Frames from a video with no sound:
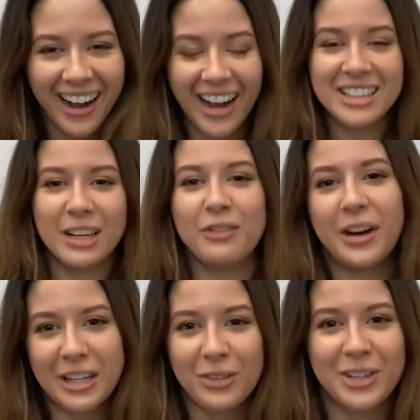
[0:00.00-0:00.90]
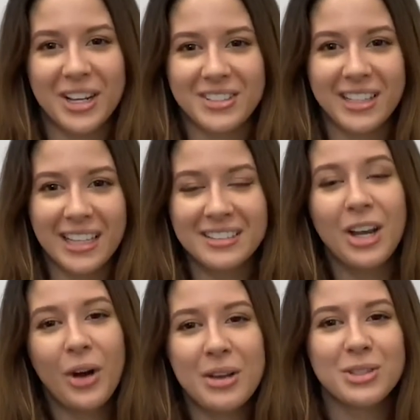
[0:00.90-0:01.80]
And then I find out the next day, like,
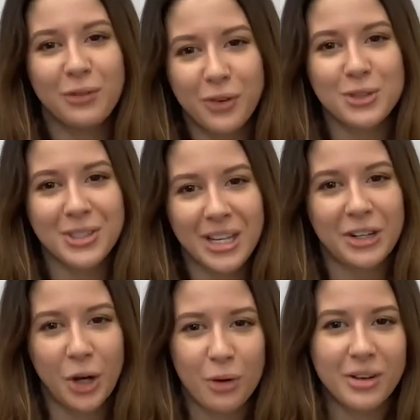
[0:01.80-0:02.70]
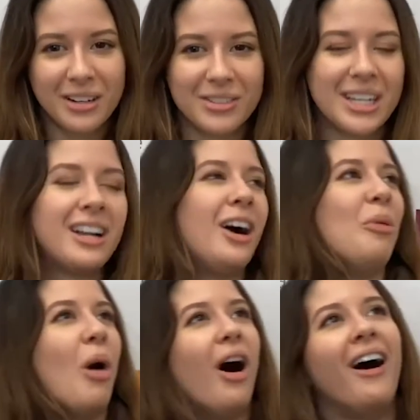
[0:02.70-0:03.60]
oh, he was confused because he had COVID. And I was like,
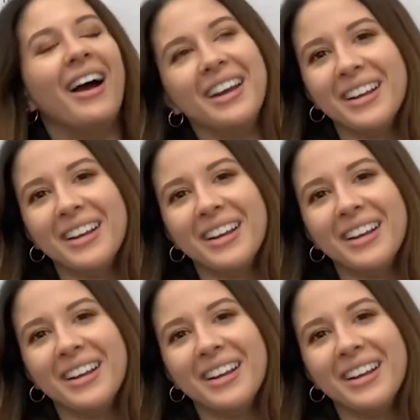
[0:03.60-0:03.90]
come on.